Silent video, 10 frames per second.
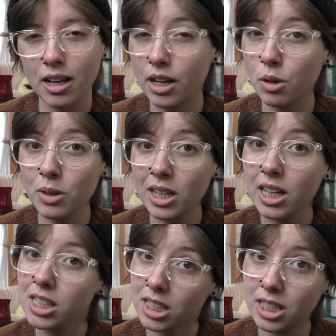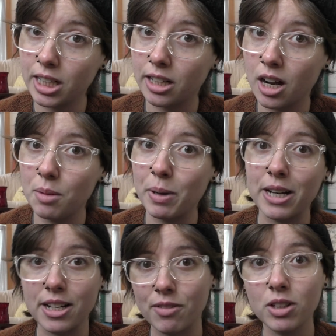I don't think I succeeded on, but I
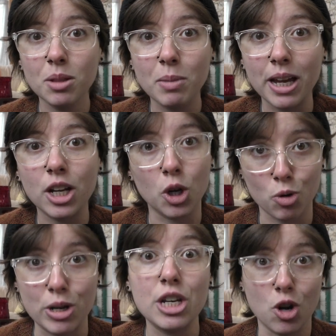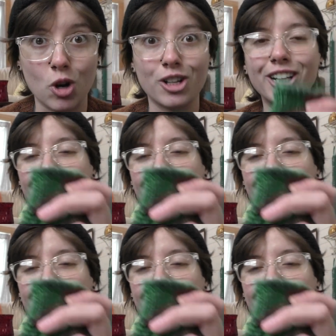definitely made a green yarn.